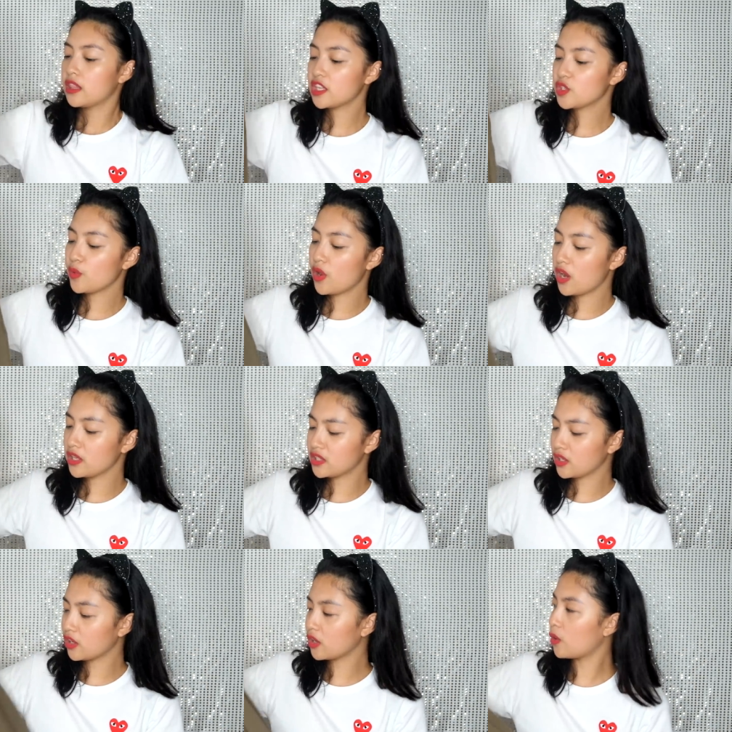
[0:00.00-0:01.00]
this one,
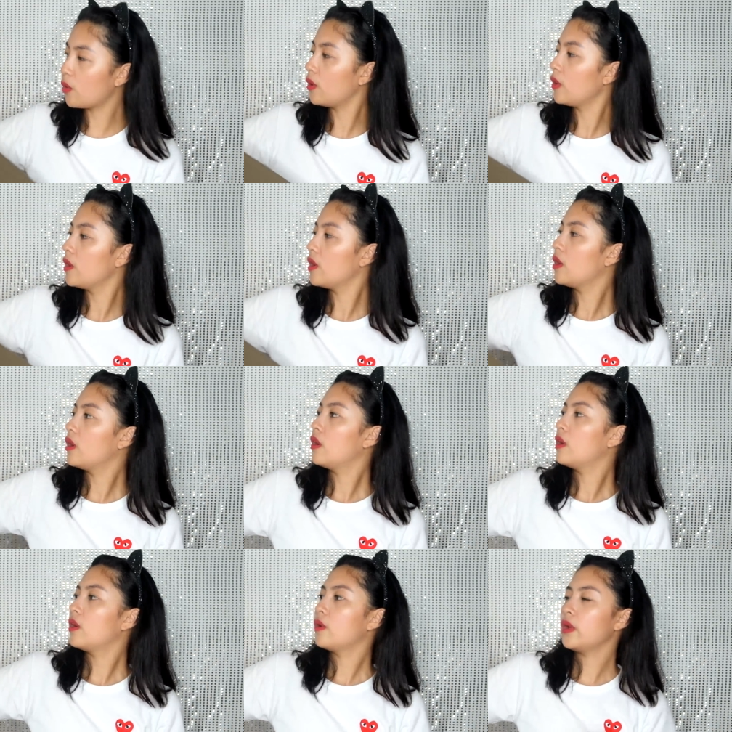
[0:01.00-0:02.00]
siguro,
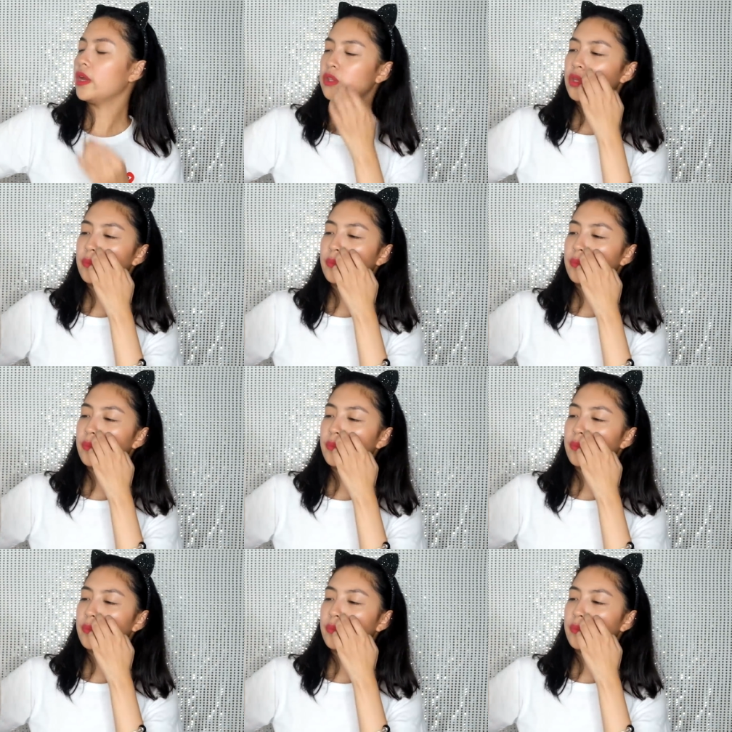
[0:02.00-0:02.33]
ito